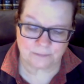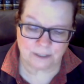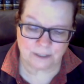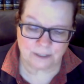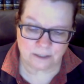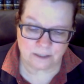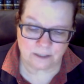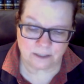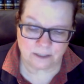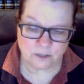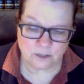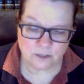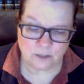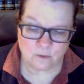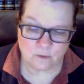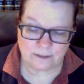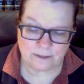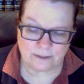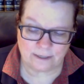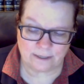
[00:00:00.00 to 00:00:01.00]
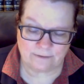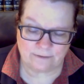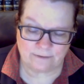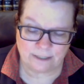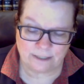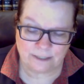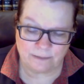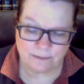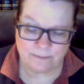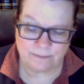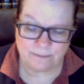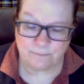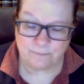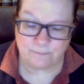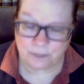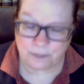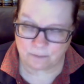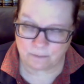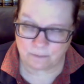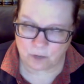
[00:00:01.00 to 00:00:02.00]
You want everything to be
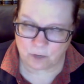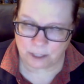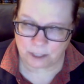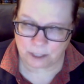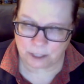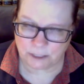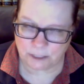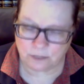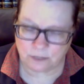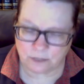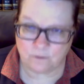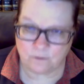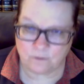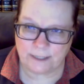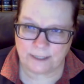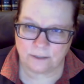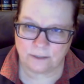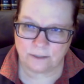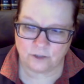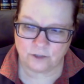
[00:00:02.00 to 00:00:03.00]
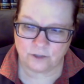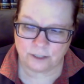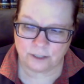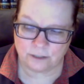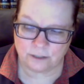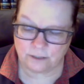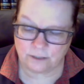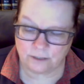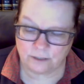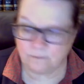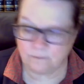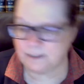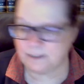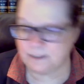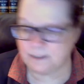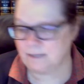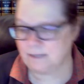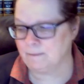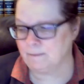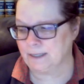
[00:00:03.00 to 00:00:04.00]
bookmarked so they can just,
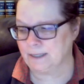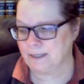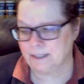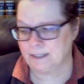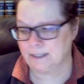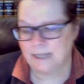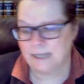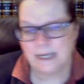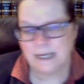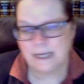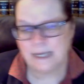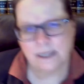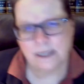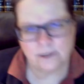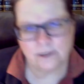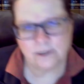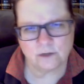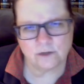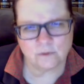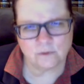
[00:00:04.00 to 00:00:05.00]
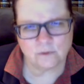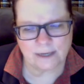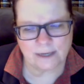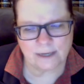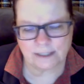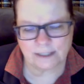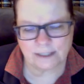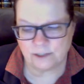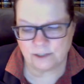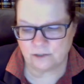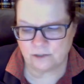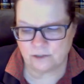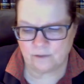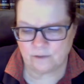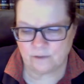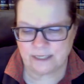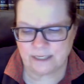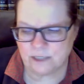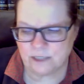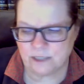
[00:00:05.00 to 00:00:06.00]
hit a button and go directly to
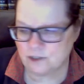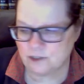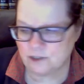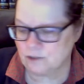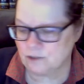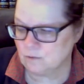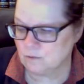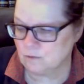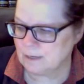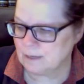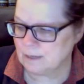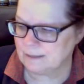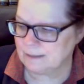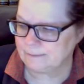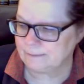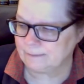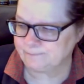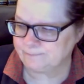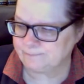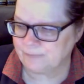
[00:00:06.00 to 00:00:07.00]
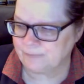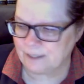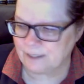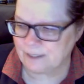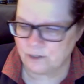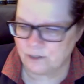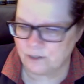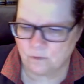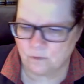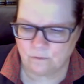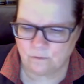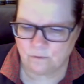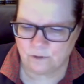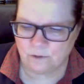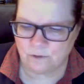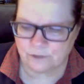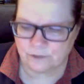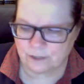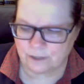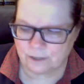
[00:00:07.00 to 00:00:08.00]
the issue that you're
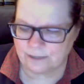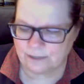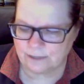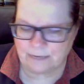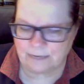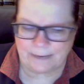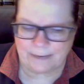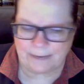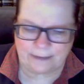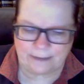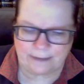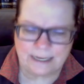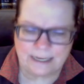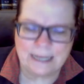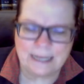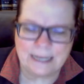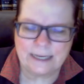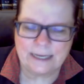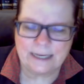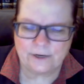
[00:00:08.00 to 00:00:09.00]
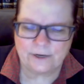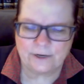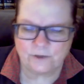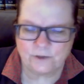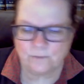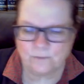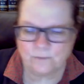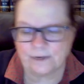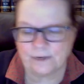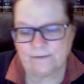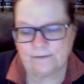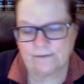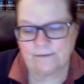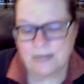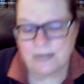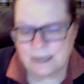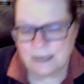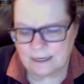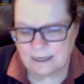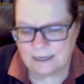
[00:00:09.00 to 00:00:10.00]
talking about in your brief.
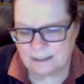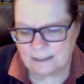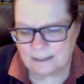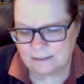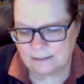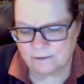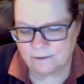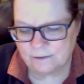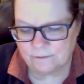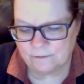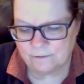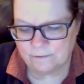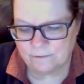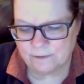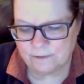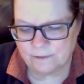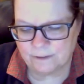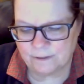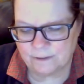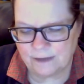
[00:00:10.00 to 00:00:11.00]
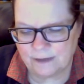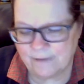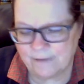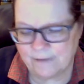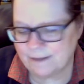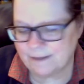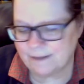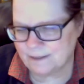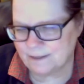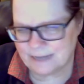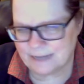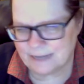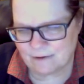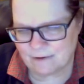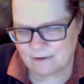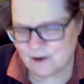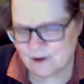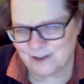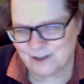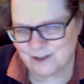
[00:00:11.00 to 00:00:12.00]
Everything has now
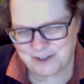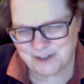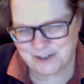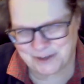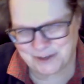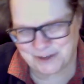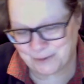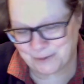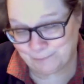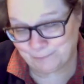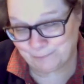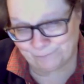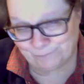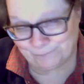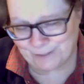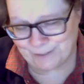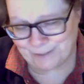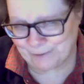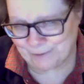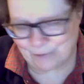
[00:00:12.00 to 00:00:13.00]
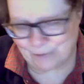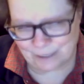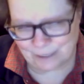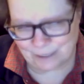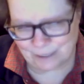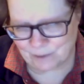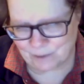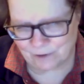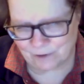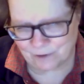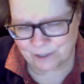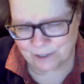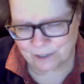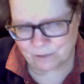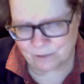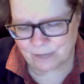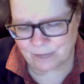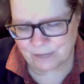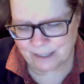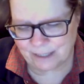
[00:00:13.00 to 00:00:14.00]
gone to, as we all know,
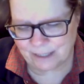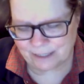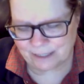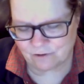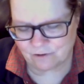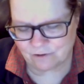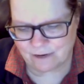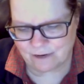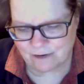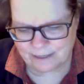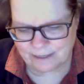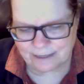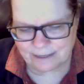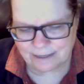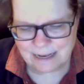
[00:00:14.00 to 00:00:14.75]
electronic